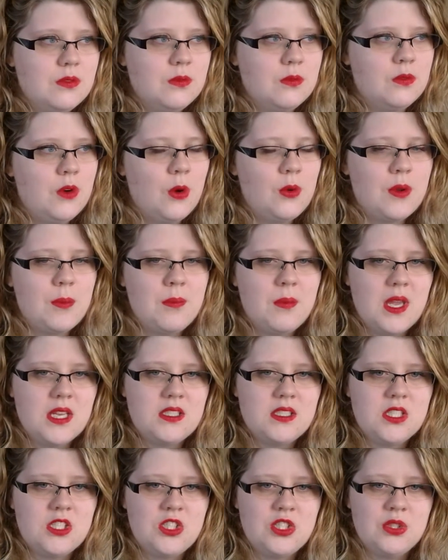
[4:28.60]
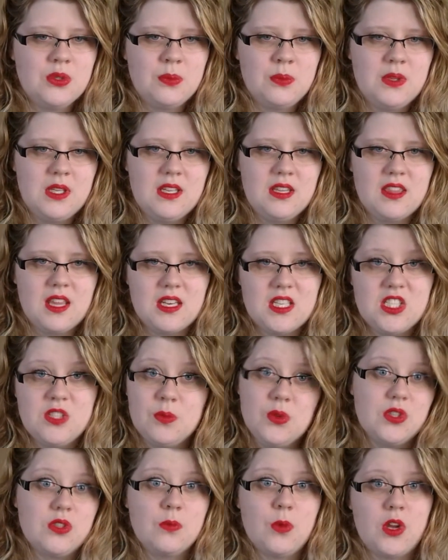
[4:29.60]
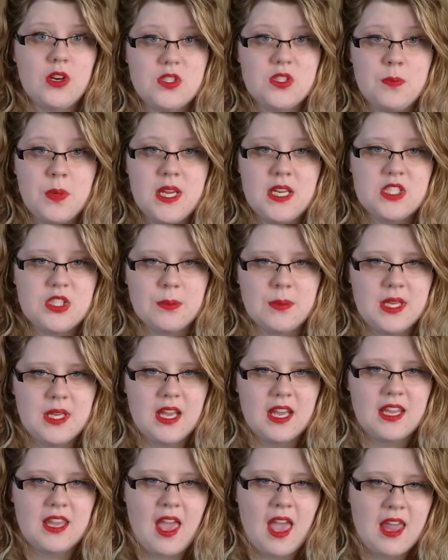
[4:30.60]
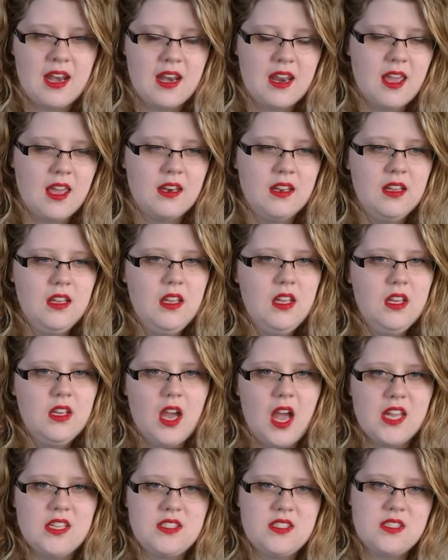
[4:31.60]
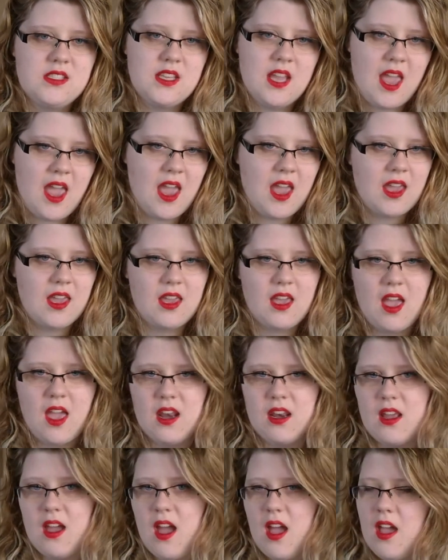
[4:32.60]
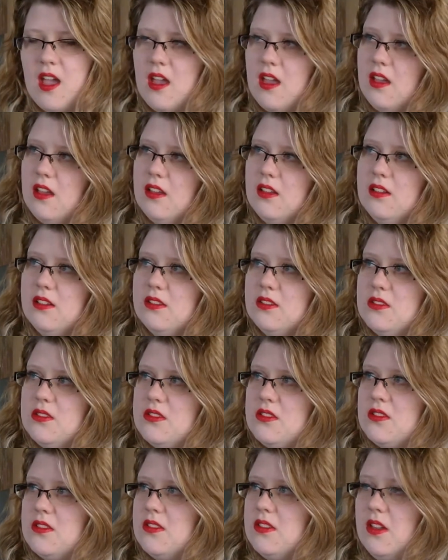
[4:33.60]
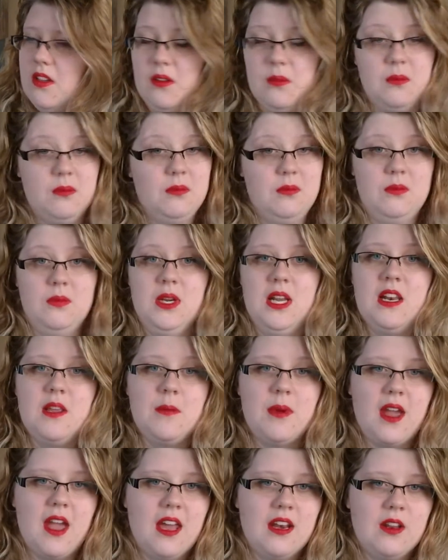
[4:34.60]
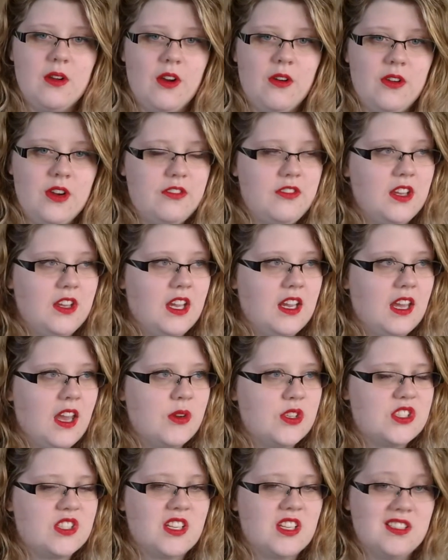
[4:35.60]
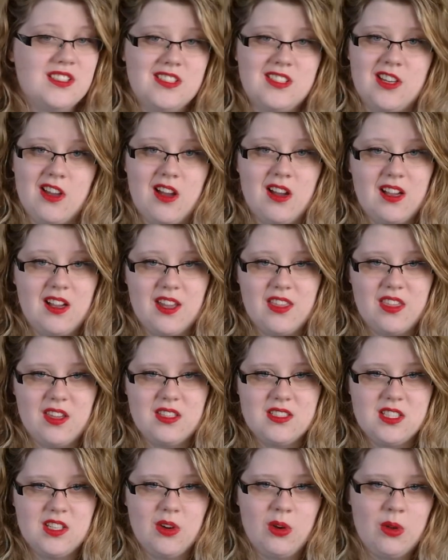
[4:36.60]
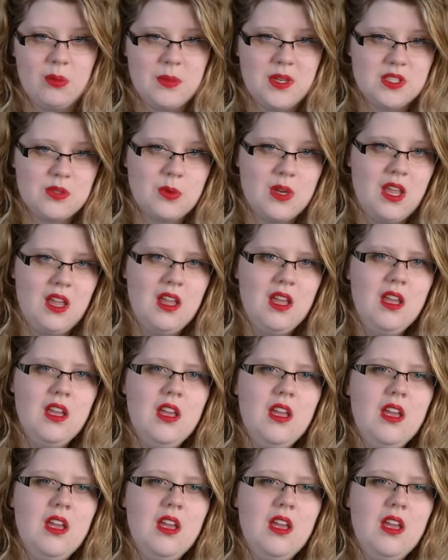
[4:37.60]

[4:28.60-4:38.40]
wrote a message to me that she wouldn't want to speak to me again, and I stank, and I was really bad, horrific. I was a skunk, I think she called me as well.